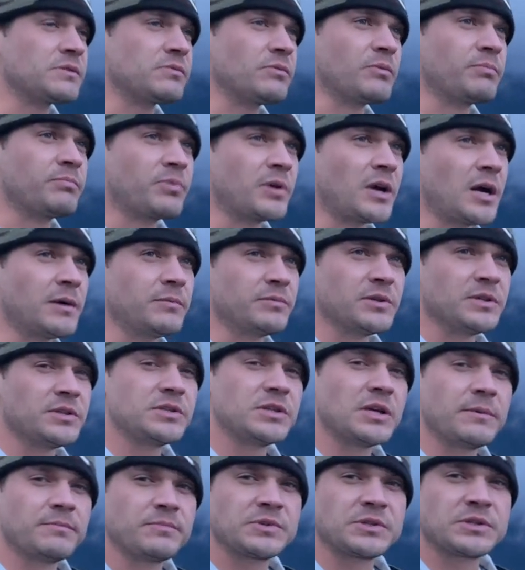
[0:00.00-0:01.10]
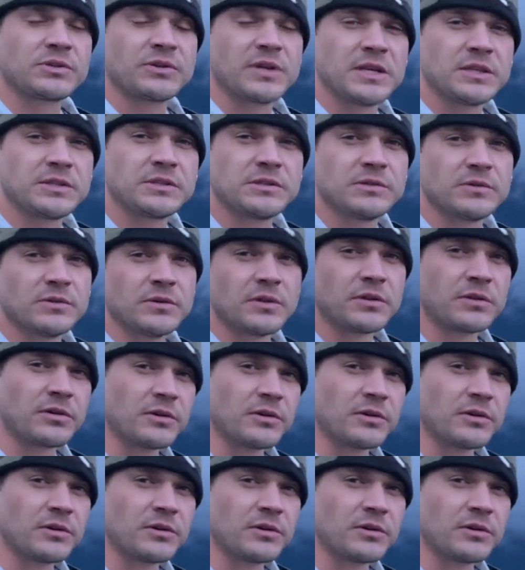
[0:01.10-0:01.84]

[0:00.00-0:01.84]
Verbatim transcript: will probably jump straight to a